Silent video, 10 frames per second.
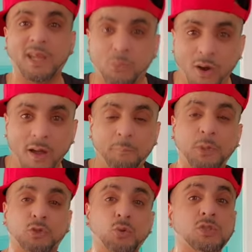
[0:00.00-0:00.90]
they want,
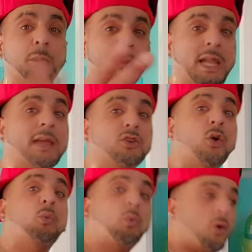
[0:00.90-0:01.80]
but dudes will be like, yo,
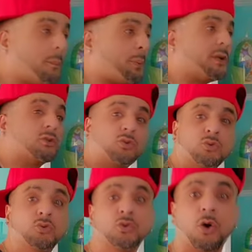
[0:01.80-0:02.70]
war put it through
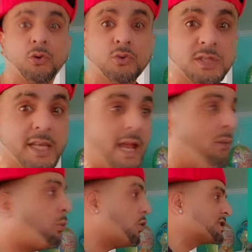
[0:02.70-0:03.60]
you. Yo, don't say
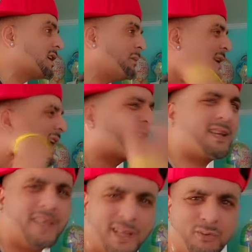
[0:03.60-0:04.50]
that. War's coming. I can
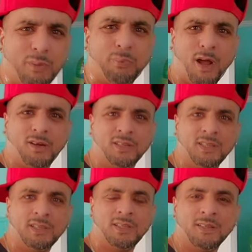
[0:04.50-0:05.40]
hear it, bro.
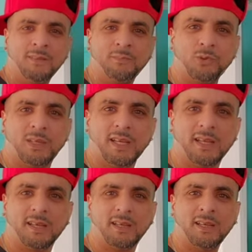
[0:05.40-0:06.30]
You get
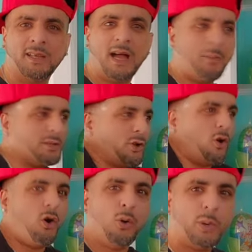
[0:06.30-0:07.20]
it? I'm in the
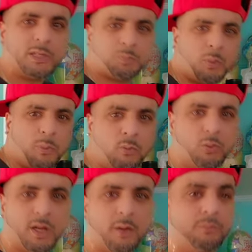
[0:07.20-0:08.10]
hallways. Boom, boom,
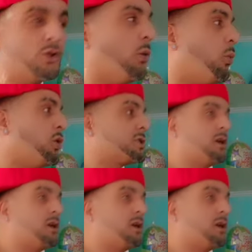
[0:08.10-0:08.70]
what up? Yo, war's